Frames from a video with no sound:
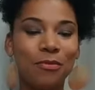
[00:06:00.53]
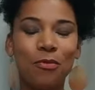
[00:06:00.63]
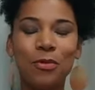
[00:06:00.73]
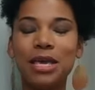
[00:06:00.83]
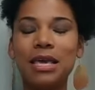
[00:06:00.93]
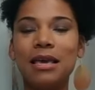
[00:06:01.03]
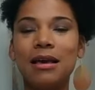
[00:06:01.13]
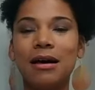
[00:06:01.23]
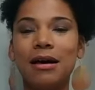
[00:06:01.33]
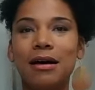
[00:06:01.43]
We
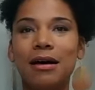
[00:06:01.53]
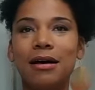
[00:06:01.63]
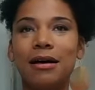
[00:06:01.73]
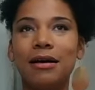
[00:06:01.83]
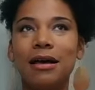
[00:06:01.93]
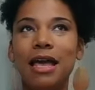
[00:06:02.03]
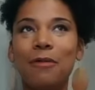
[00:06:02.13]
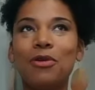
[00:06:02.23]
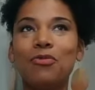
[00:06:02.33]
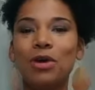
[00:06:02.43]

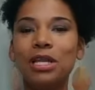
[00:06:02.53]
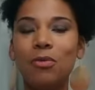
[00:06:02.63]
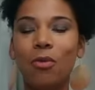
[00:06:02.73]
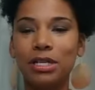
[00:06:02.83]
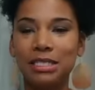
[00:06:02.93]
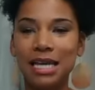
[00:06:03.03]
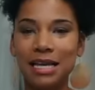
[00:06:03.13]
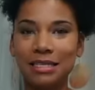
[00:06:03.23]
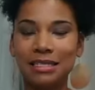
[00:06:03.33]
really want to take the